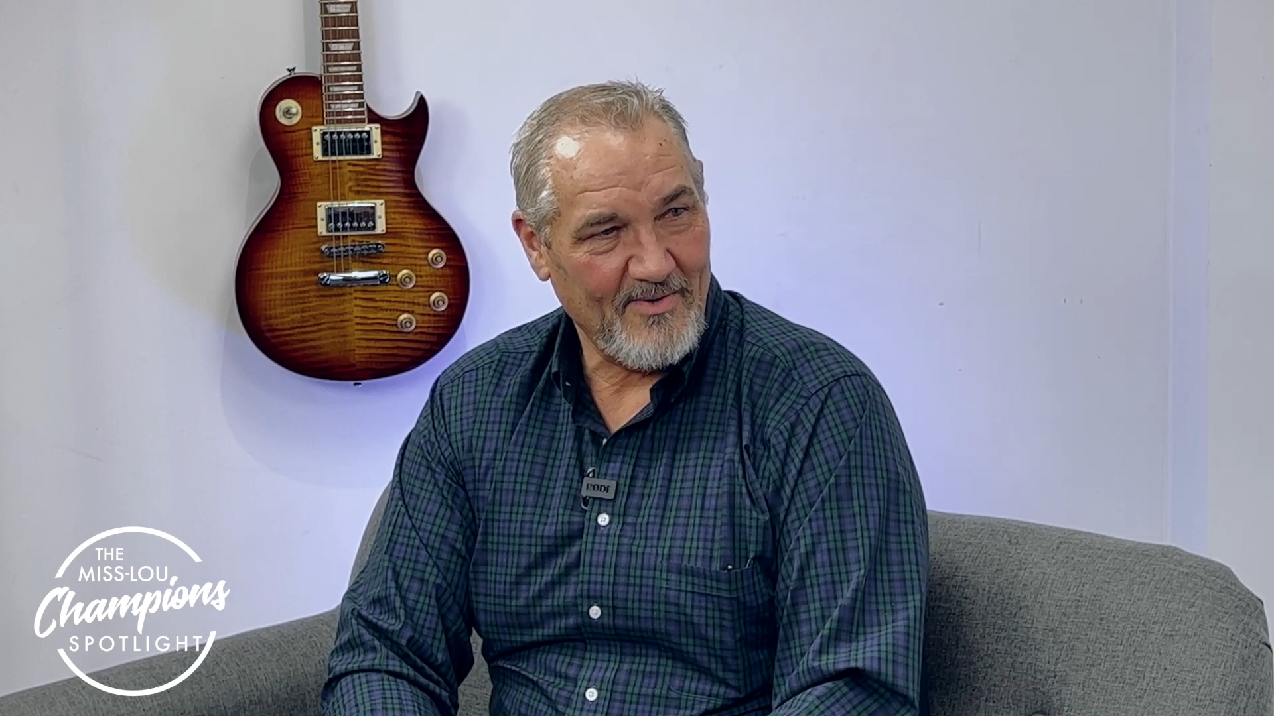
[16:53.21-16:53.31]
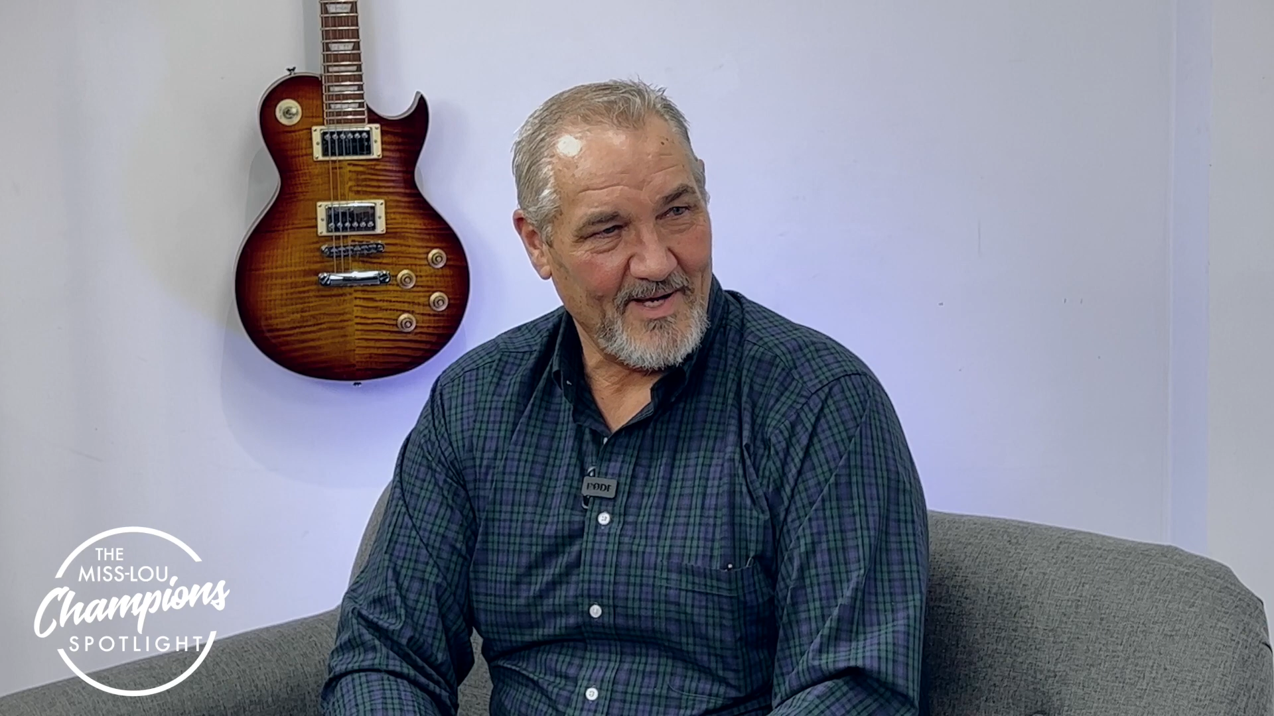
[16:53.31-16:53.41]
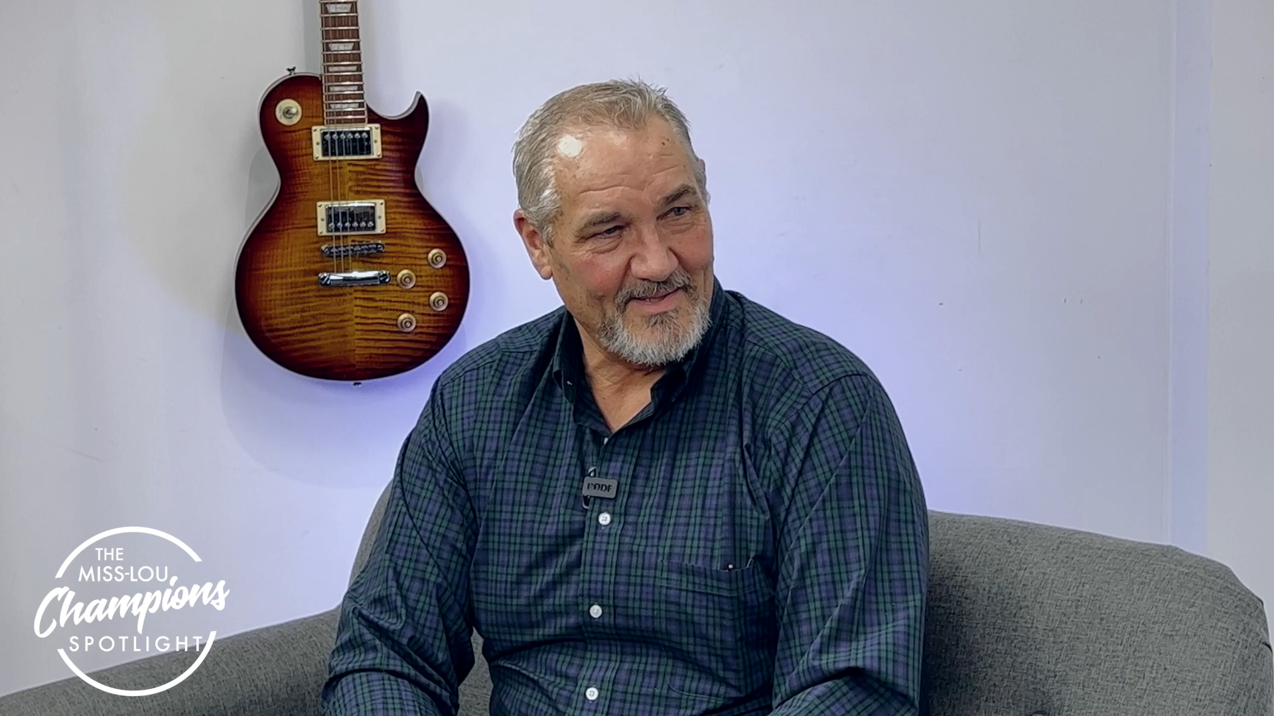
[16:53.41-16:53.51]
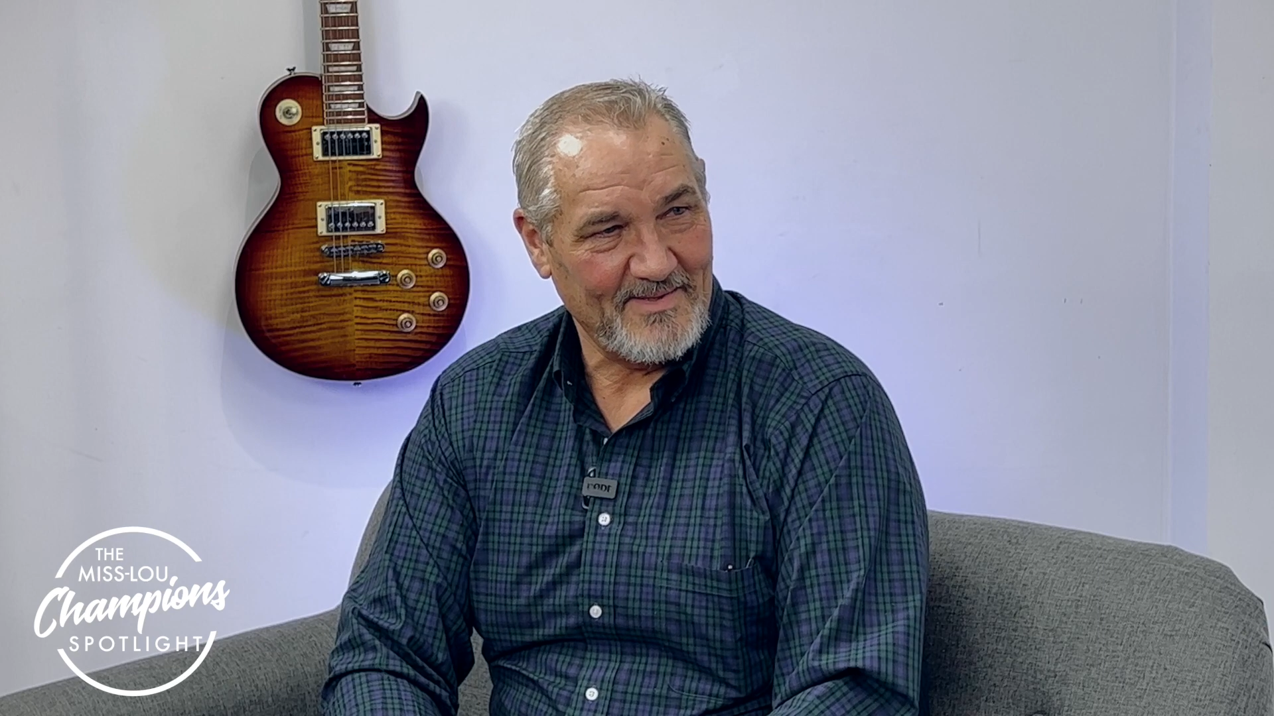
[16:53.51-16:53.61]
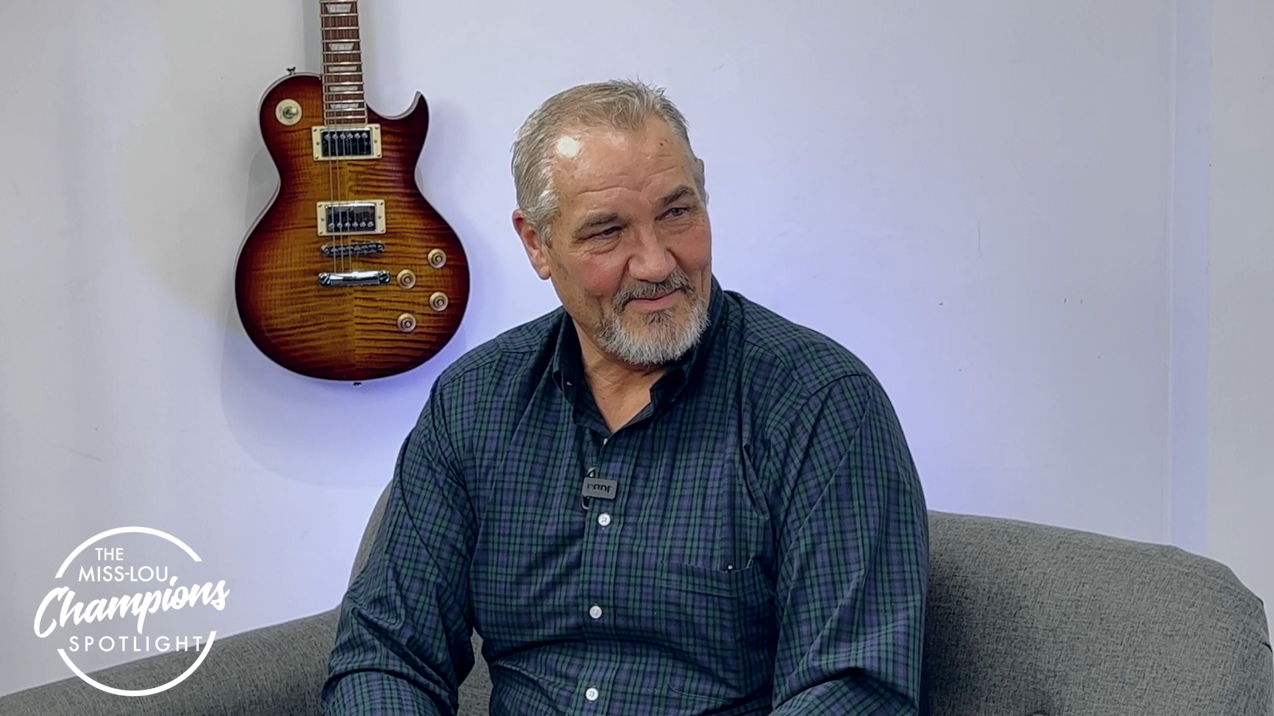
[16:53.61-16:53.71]

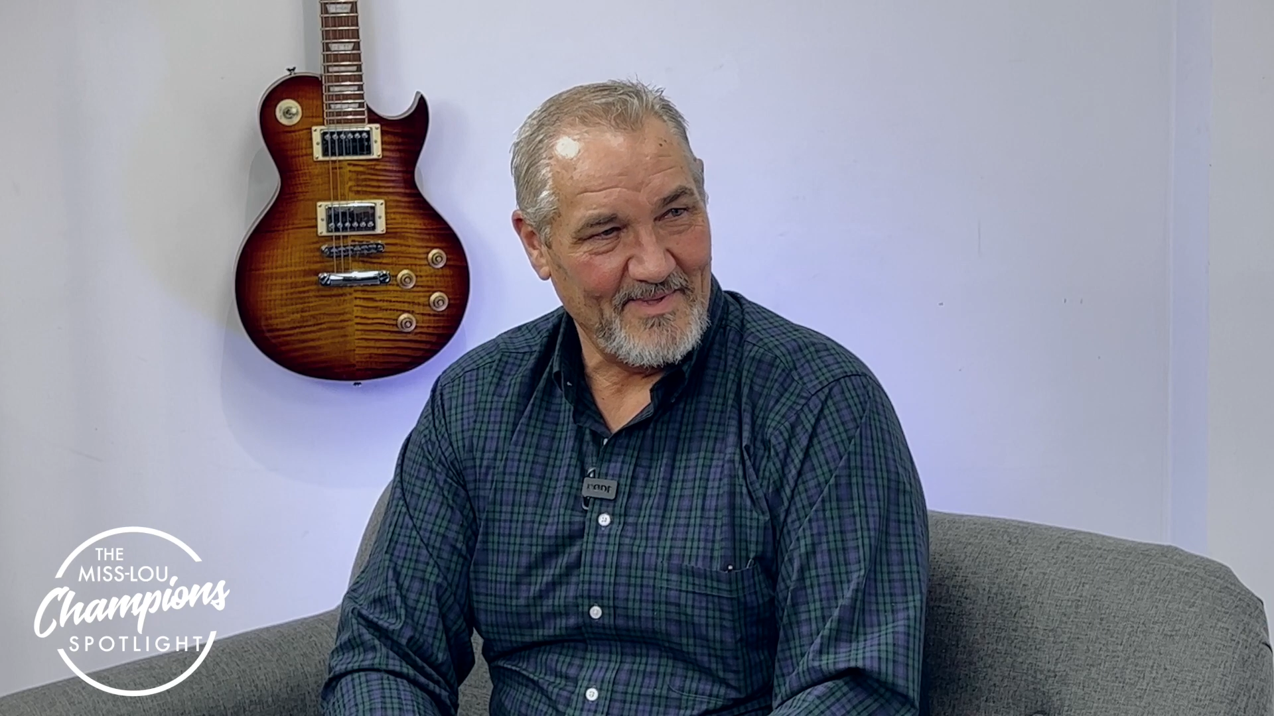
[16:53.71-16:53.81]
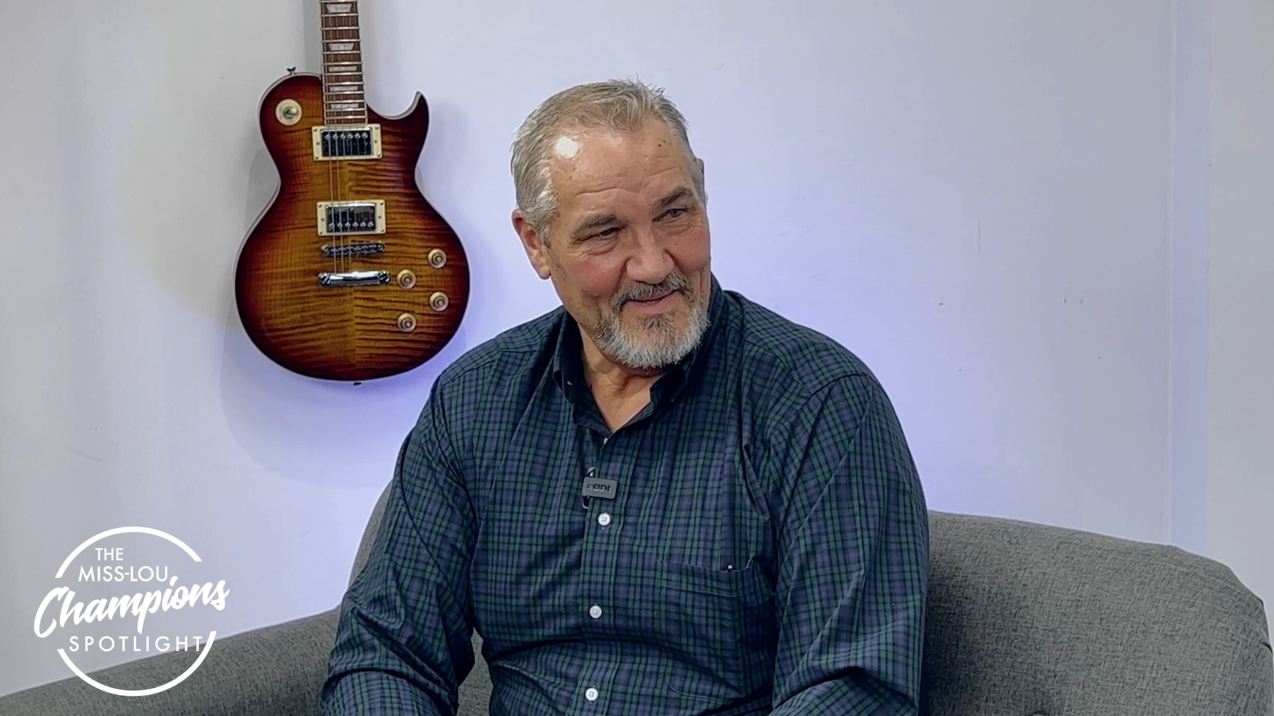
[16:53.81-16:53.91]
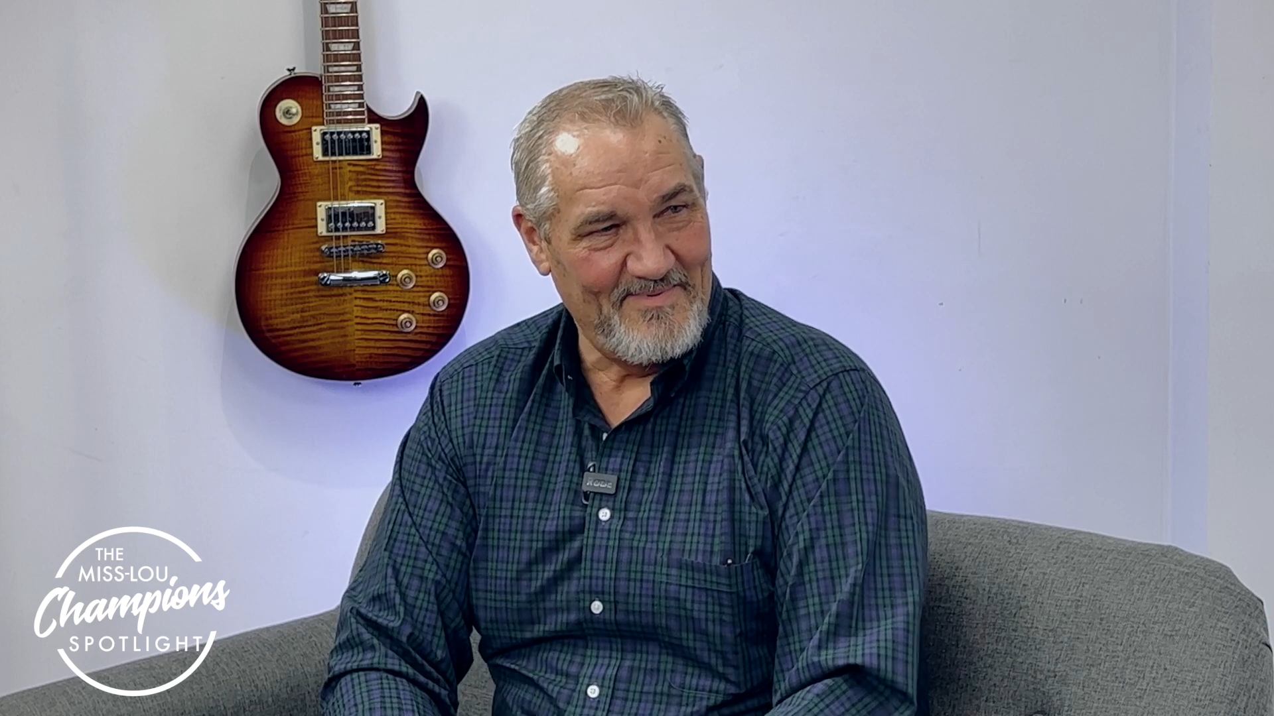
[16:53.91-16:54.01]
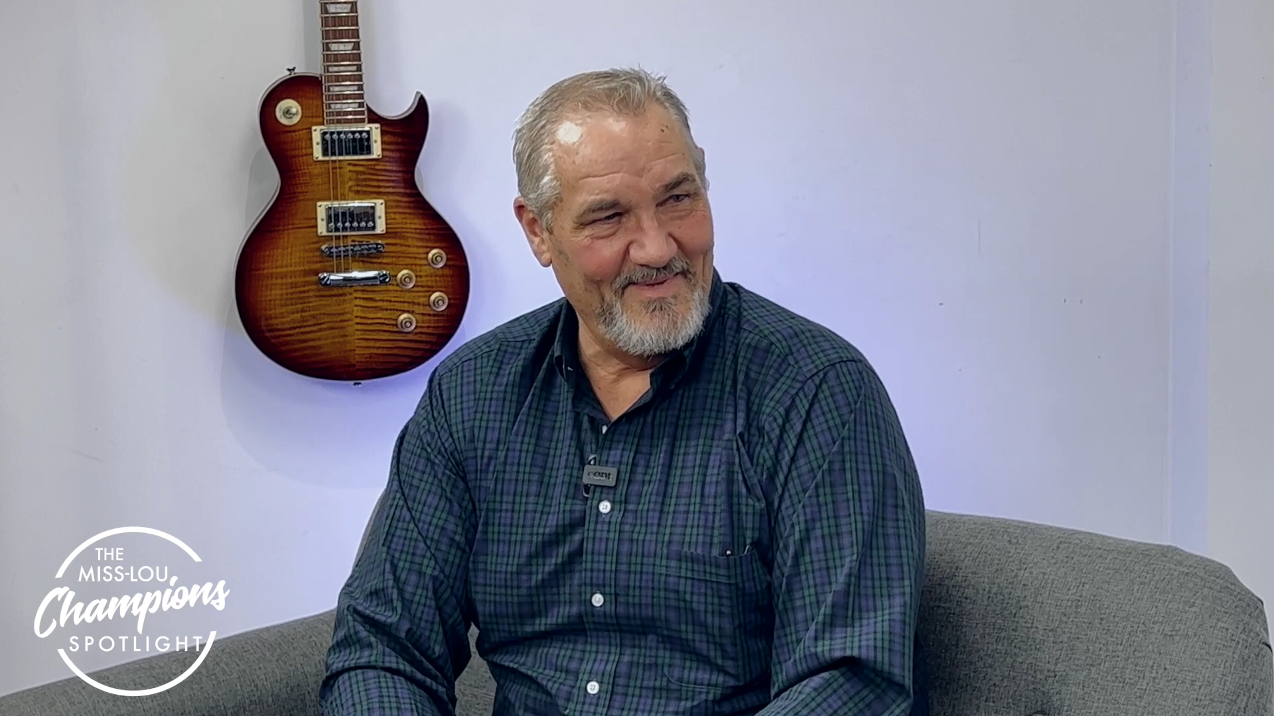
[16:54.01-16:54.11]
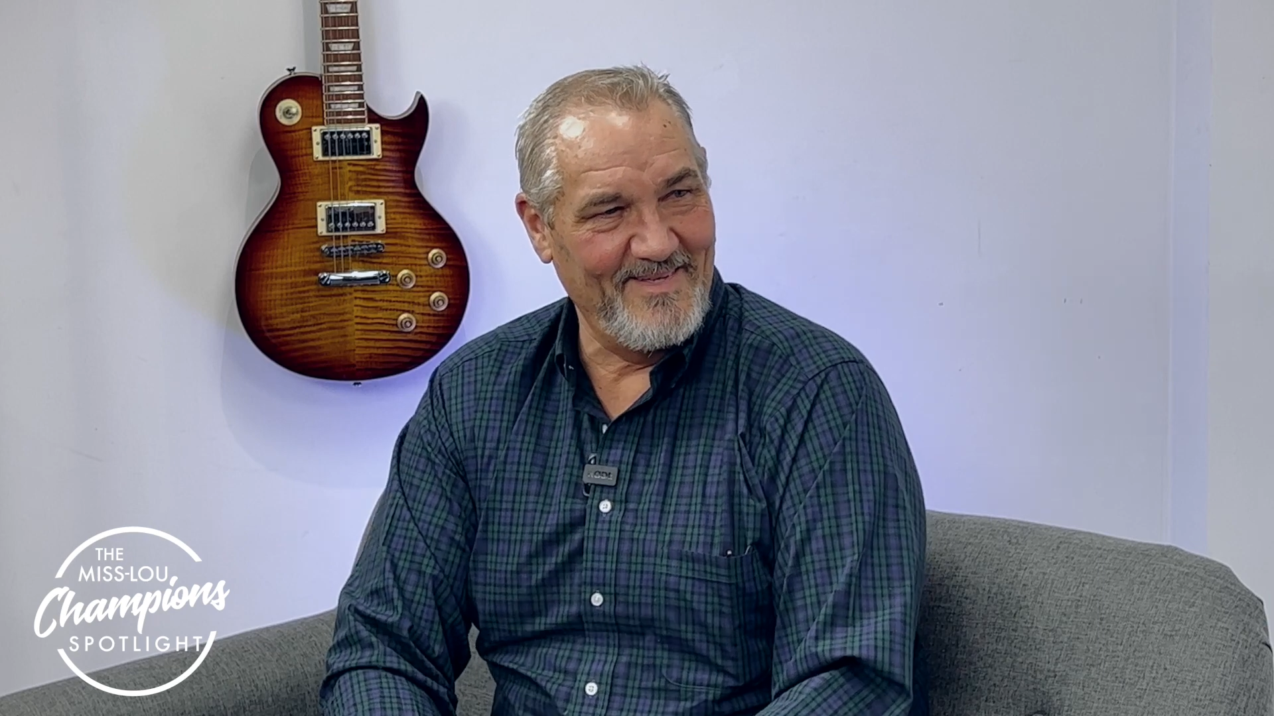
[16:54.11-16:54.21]
races with him.